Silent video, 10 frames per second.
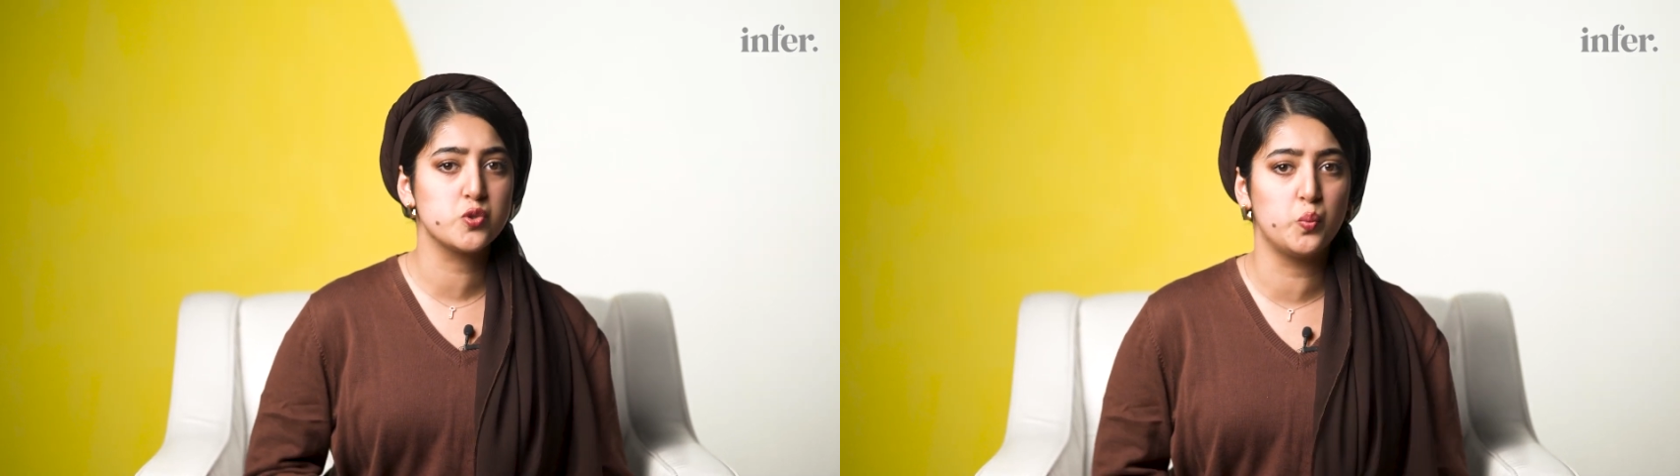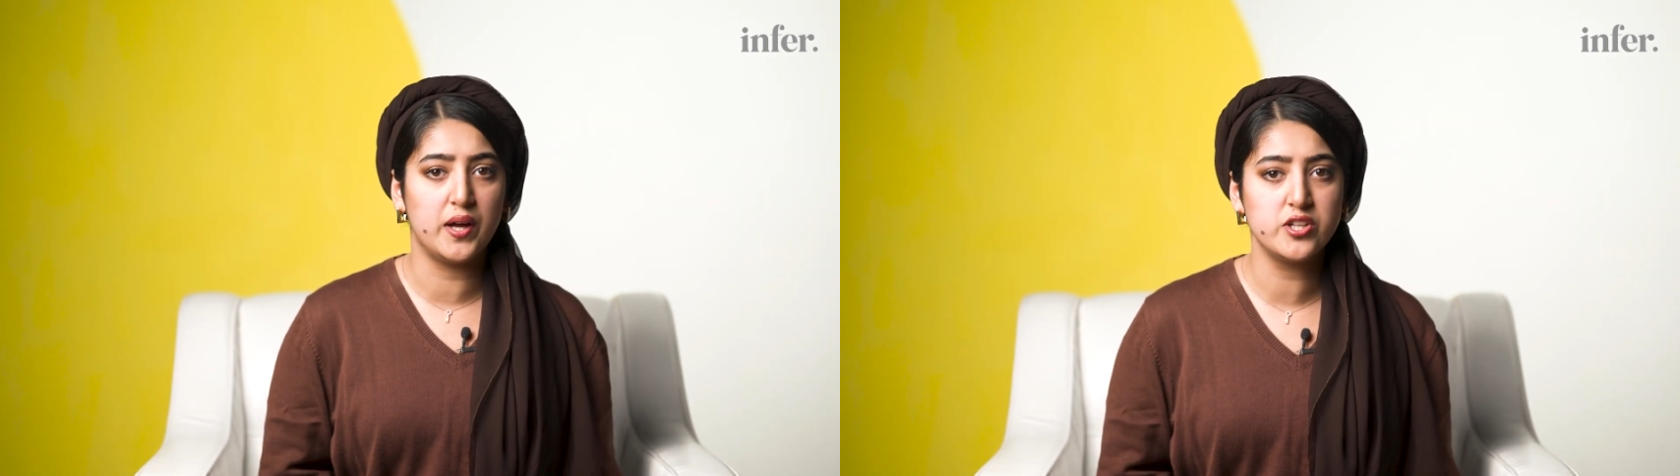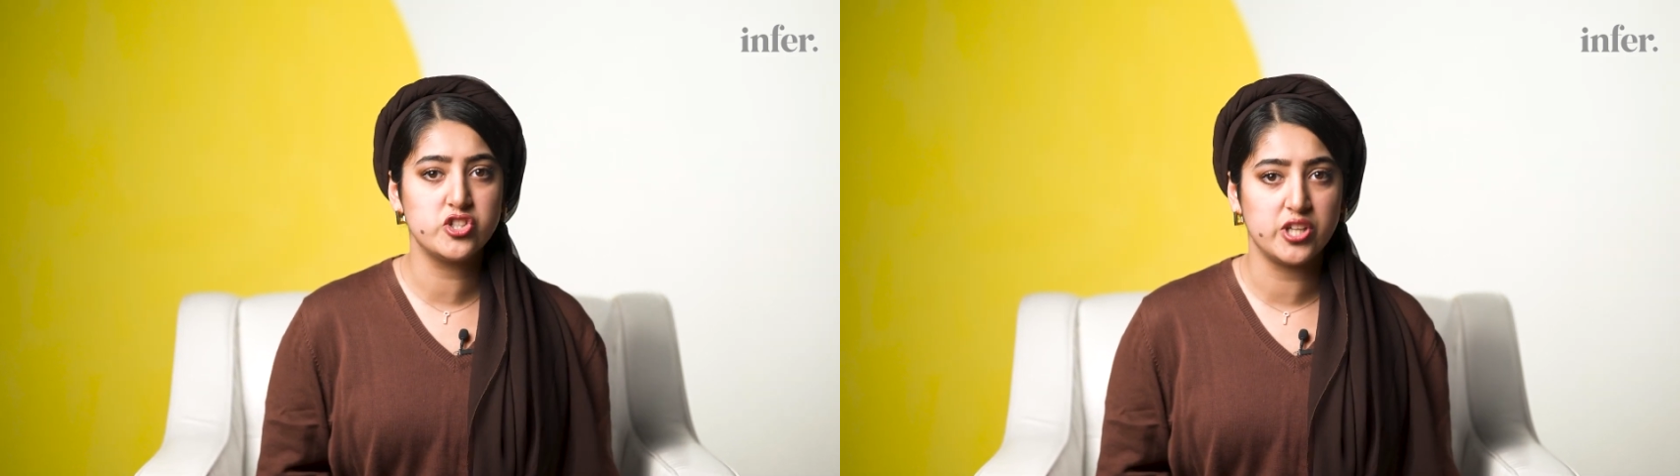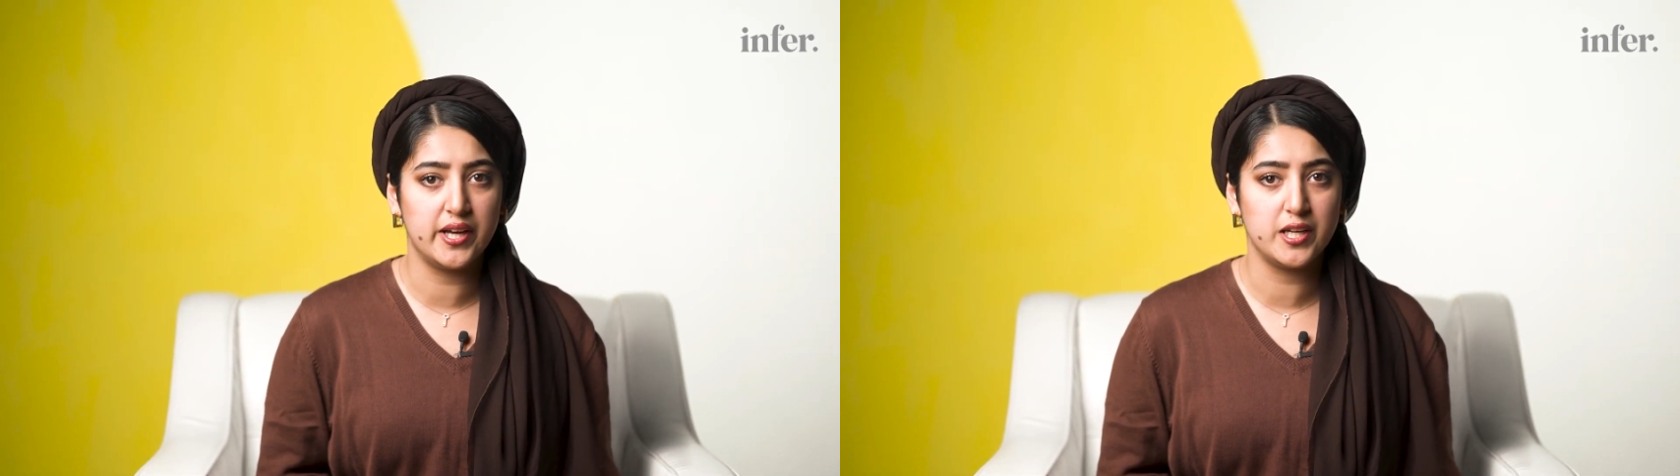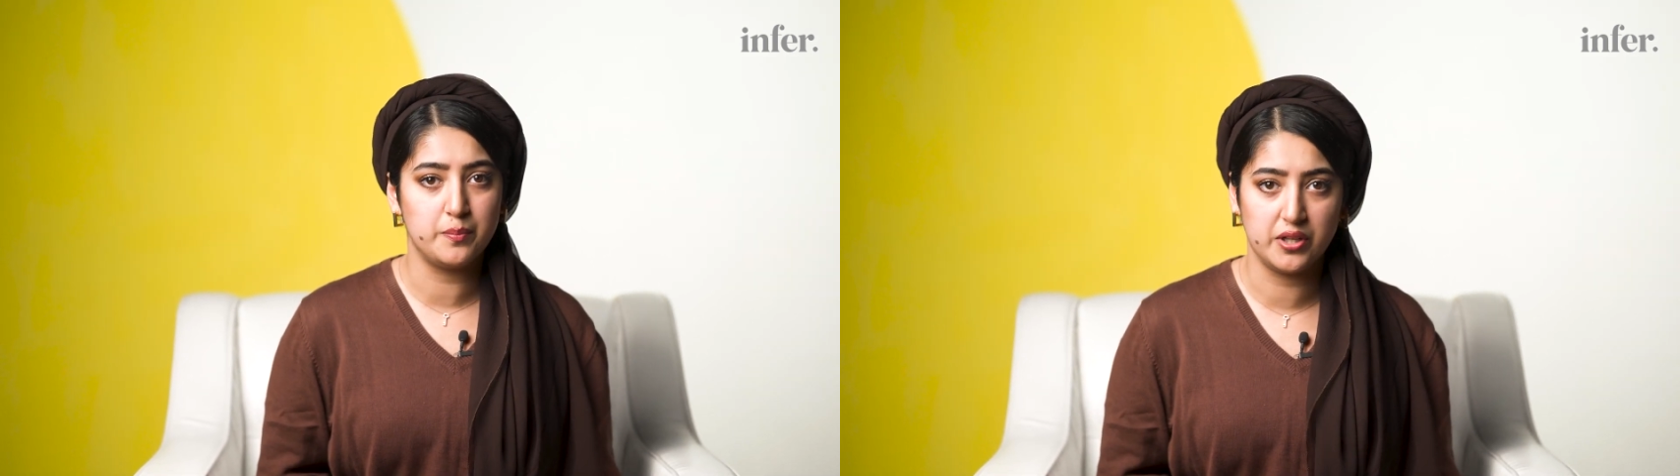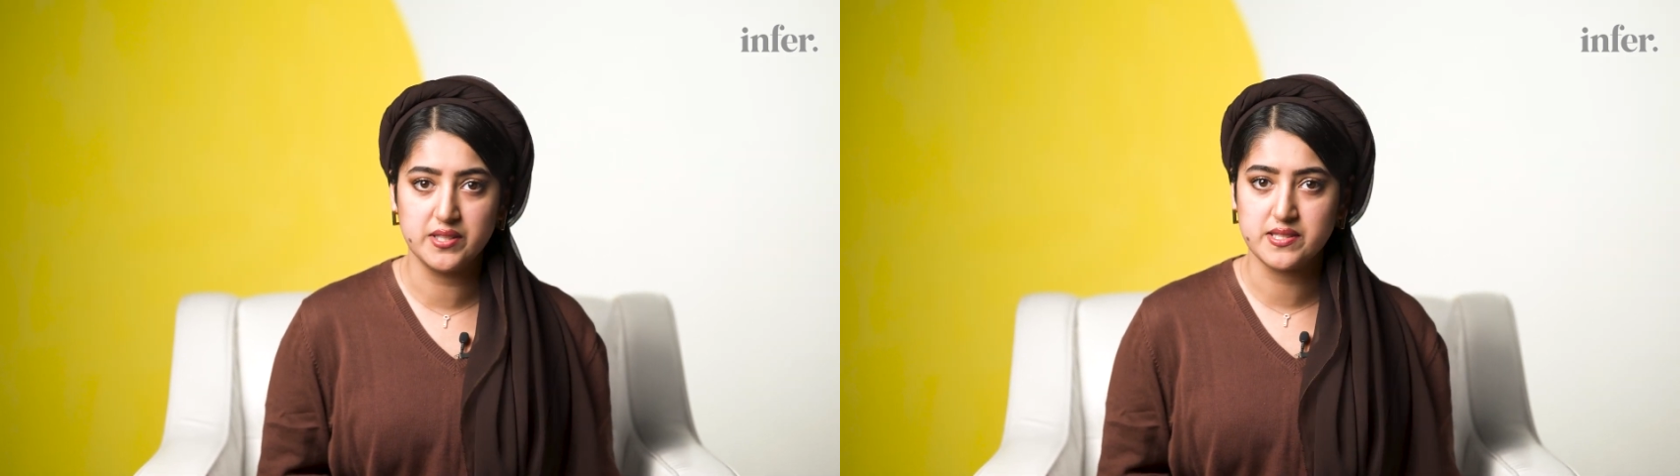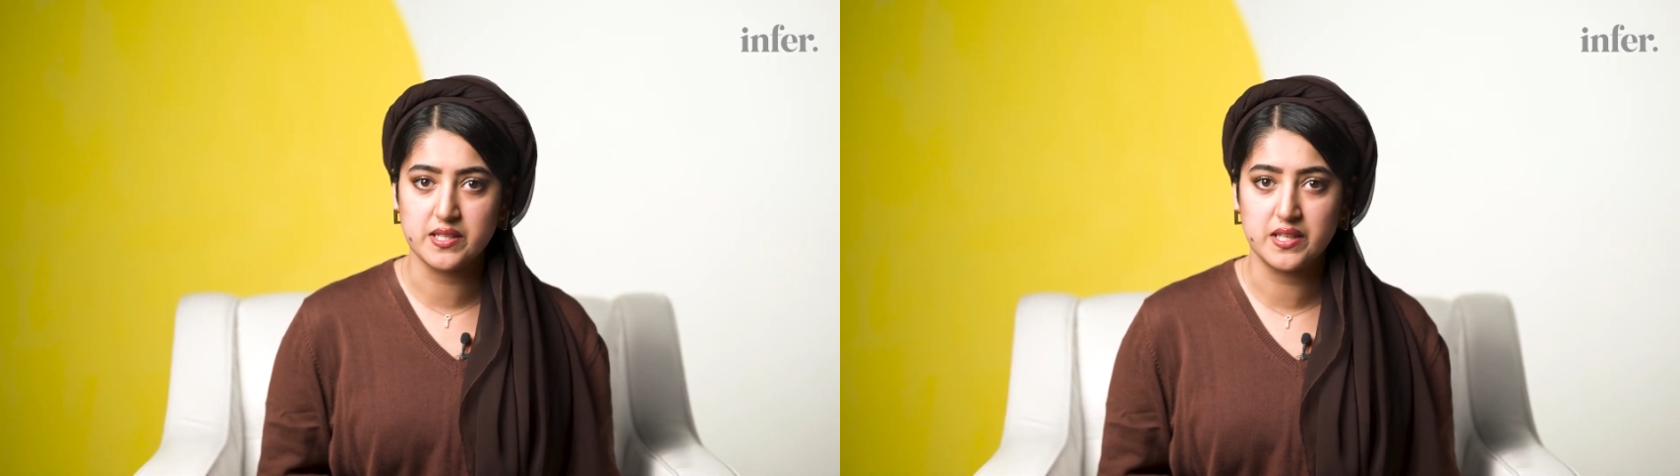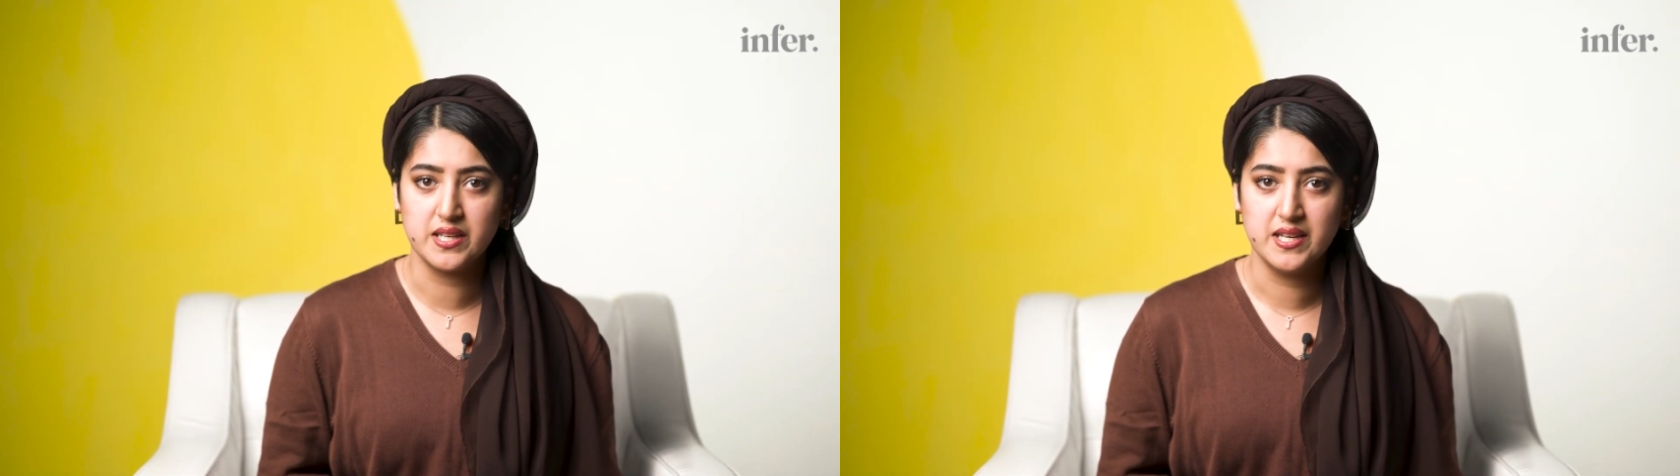one China
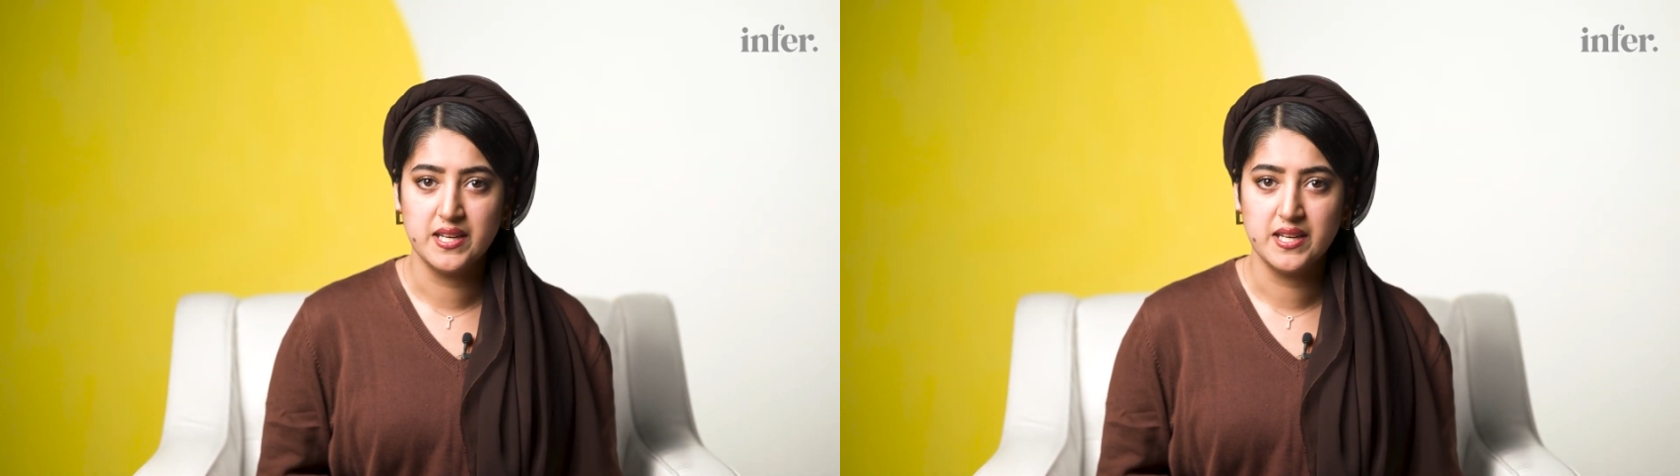policy,